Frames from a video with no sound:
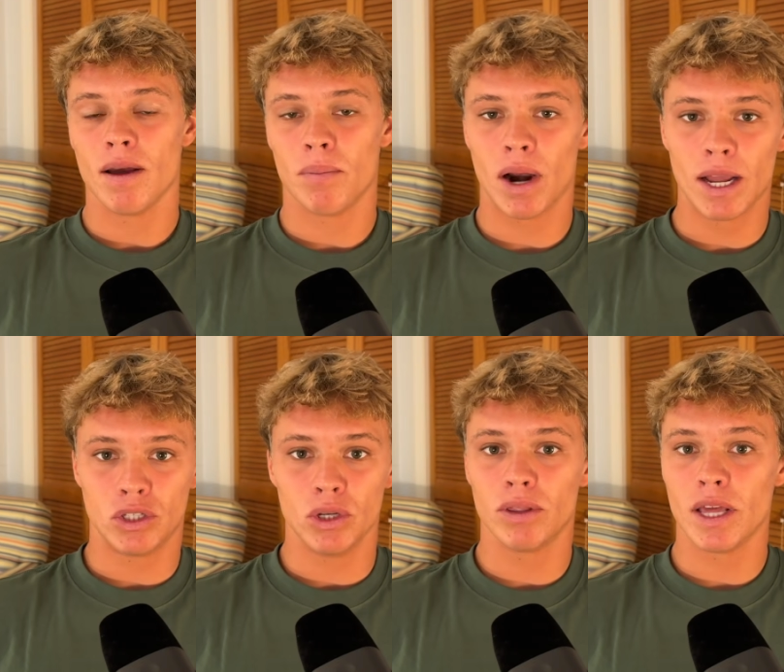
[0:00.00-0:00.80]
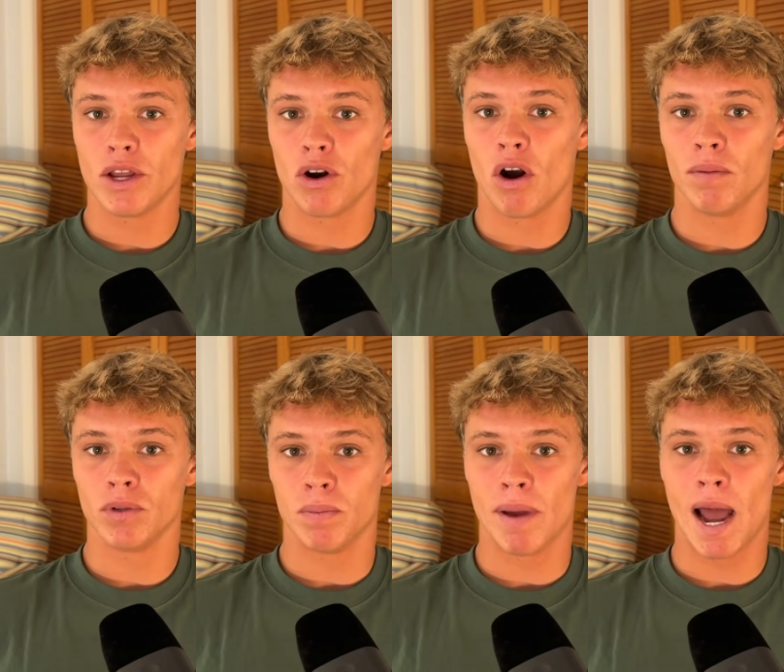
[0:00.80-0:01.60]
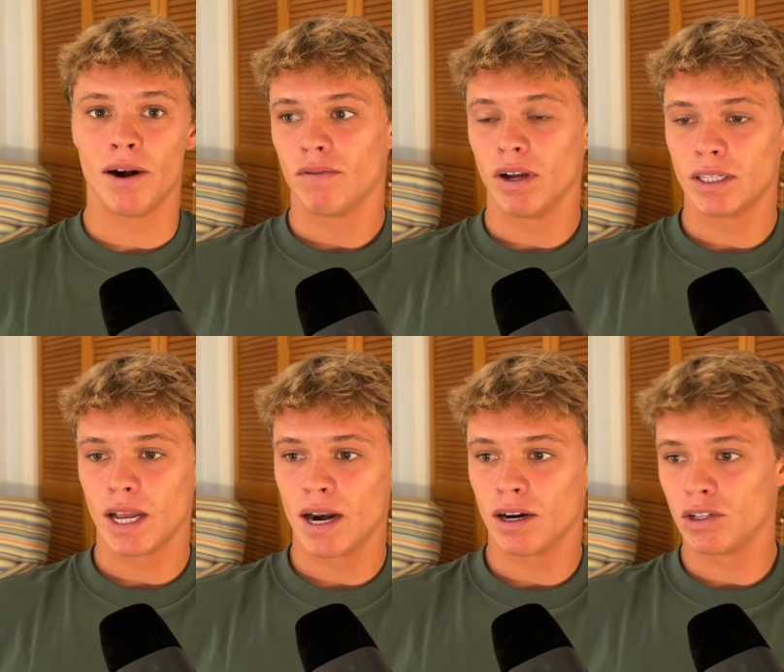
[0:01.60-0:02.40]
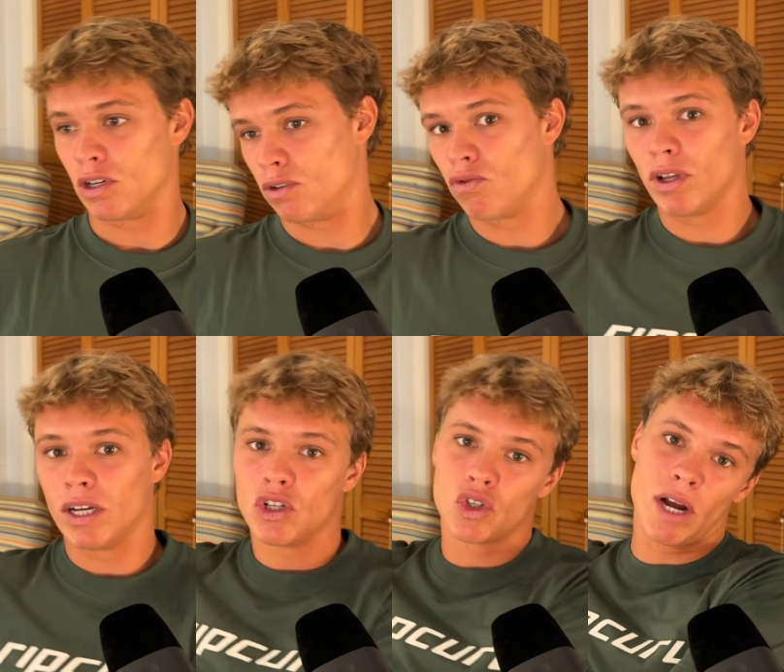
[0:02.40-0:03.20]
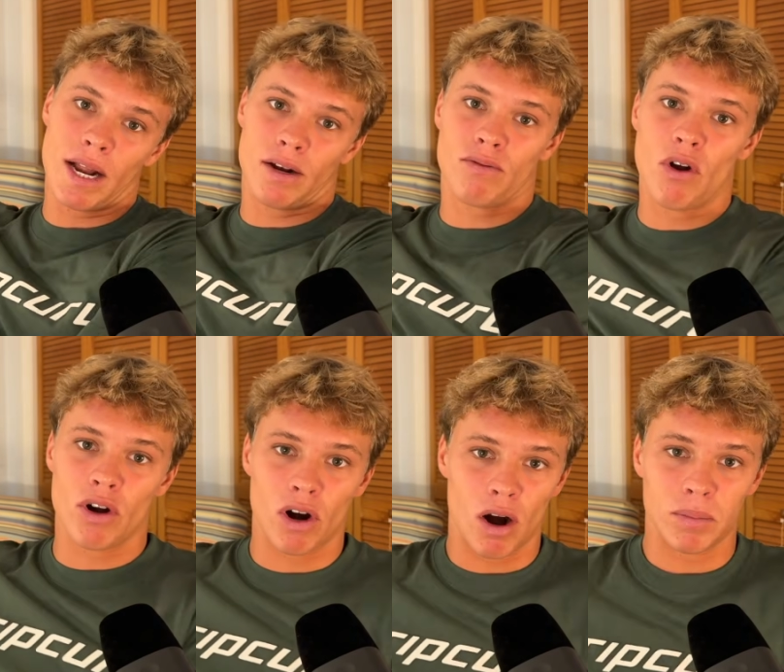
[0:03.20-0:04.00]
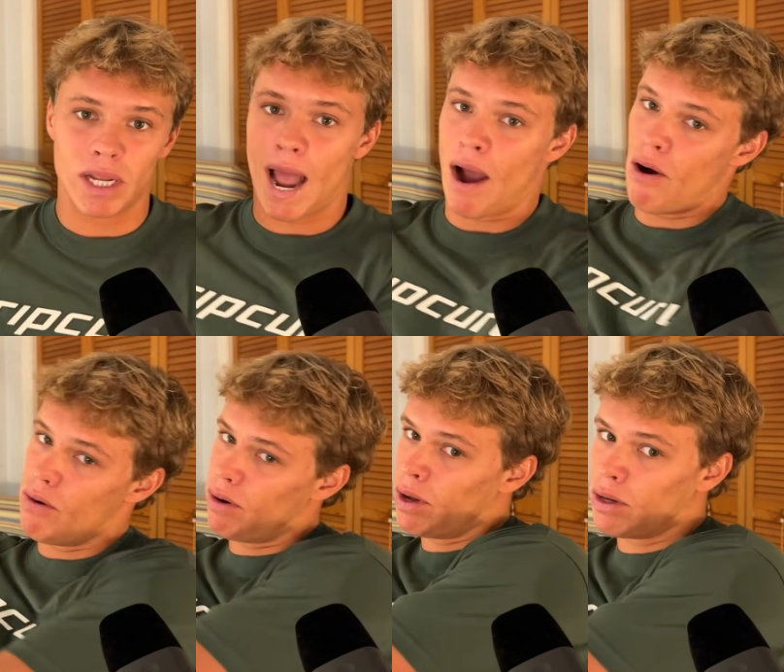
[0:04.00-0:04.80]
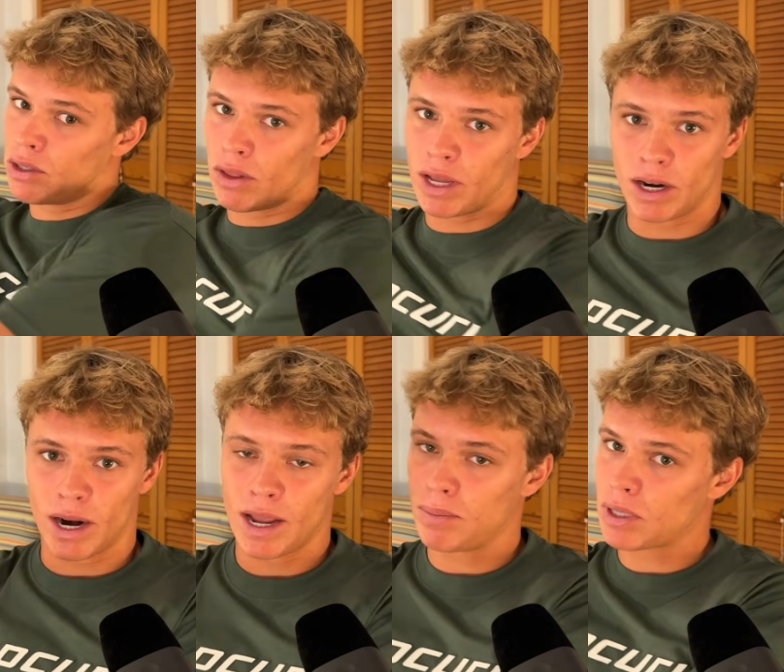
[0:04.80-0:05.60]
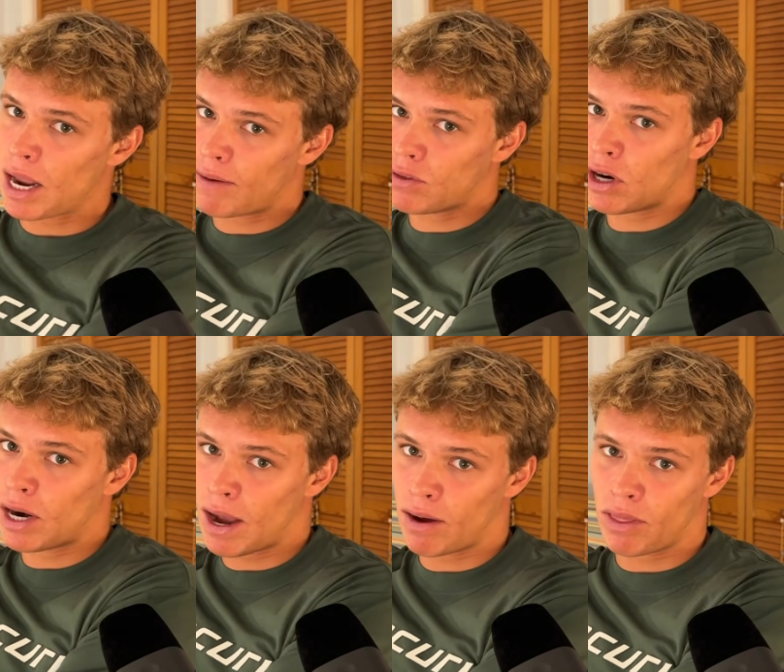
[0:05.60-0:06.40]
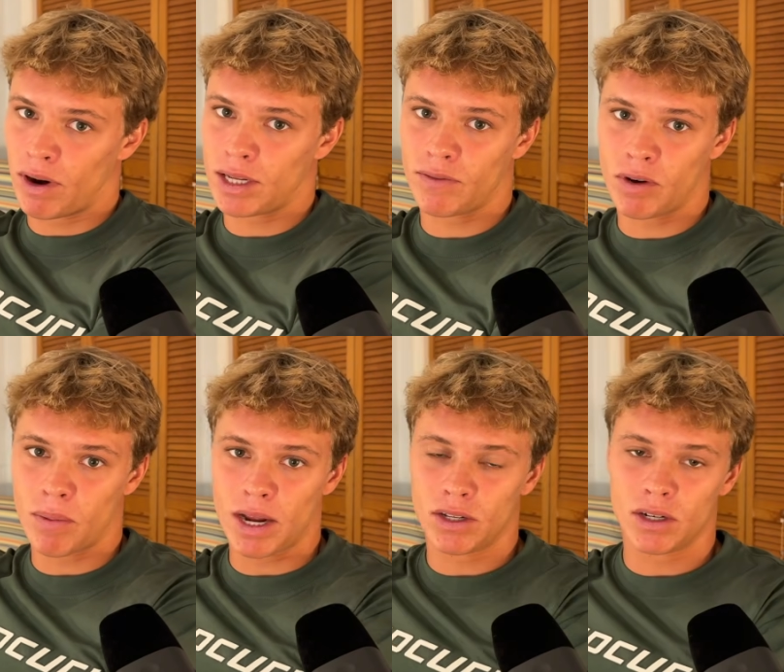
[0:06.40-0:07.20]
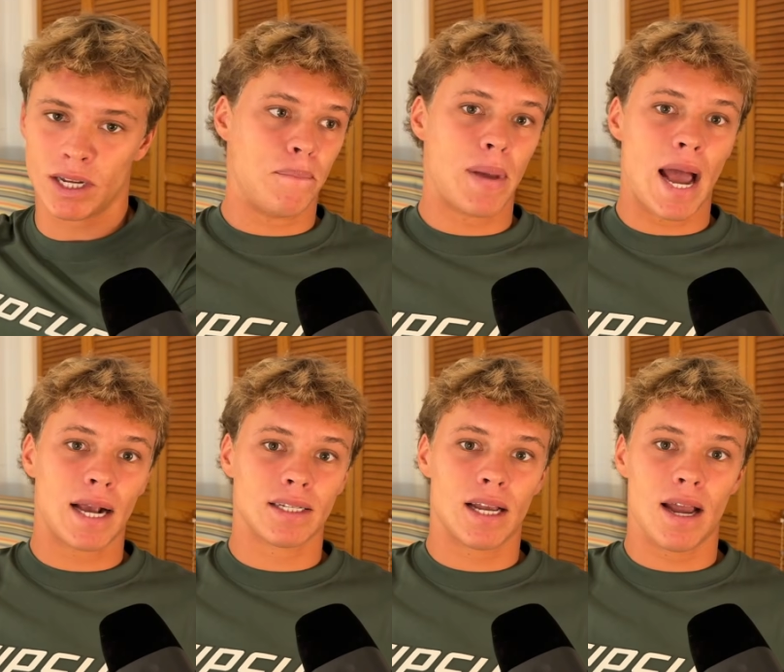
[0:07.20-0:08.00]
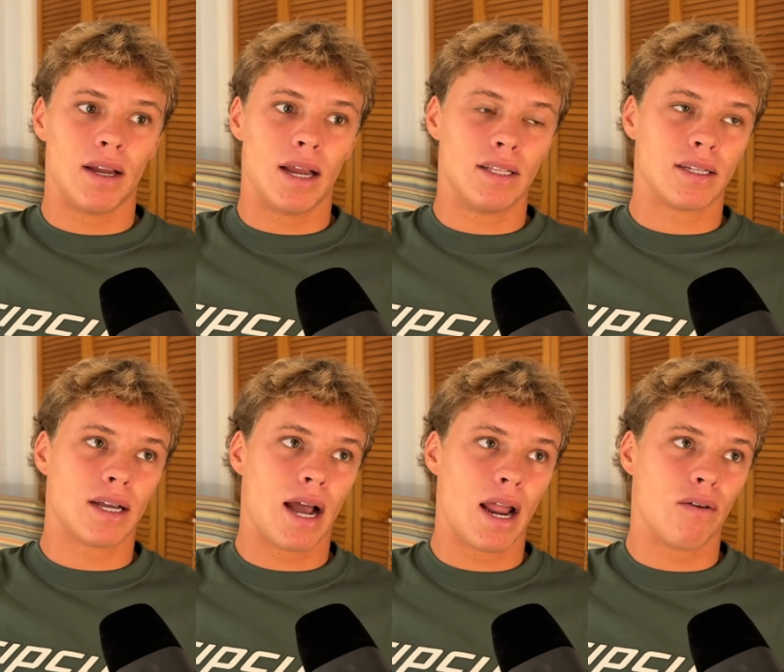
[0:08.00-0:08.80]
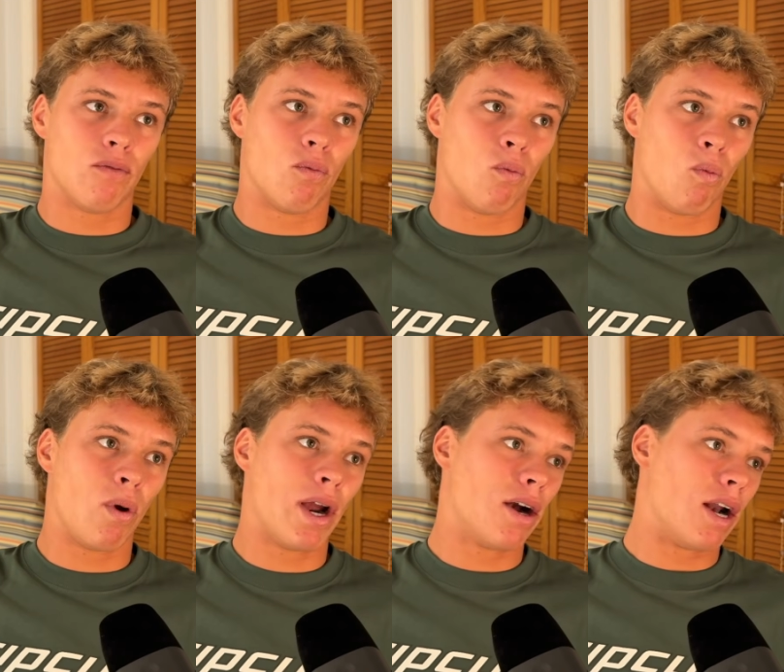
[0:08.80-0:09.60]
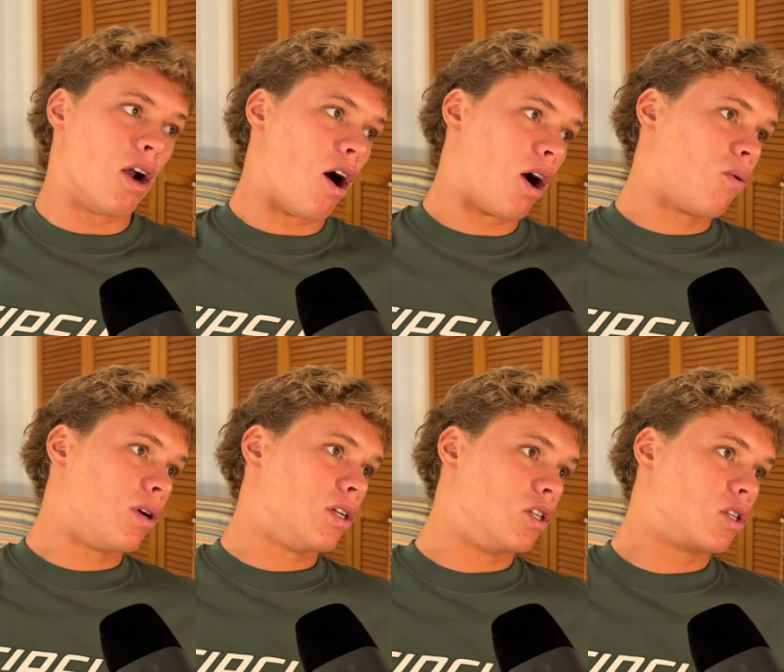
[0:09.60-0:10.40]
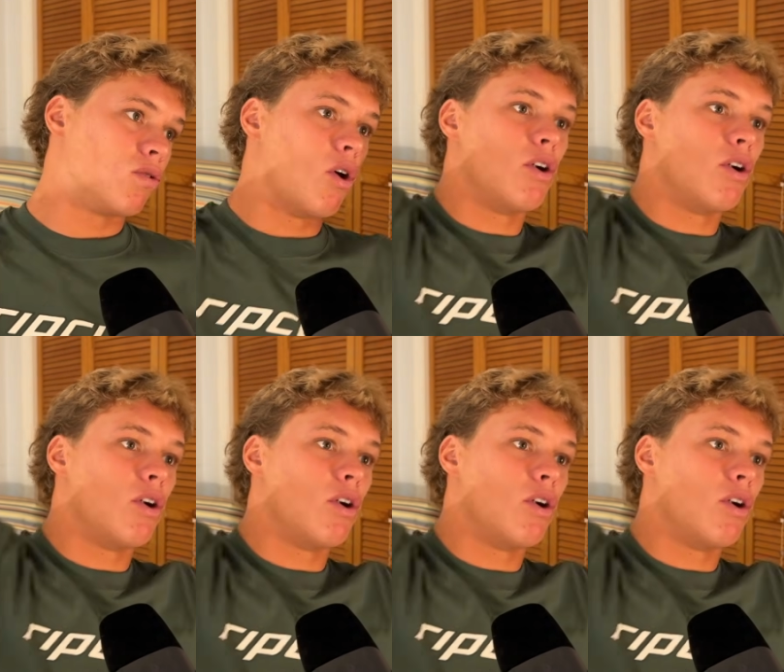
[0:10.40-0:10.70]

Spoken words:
but I do think your arms matter. Frontside airs, you're really just trying to throw your arms out so that your hips kind of turn out and the rest of your body turns out. Backside, it's kind of weird and awkward to just throw your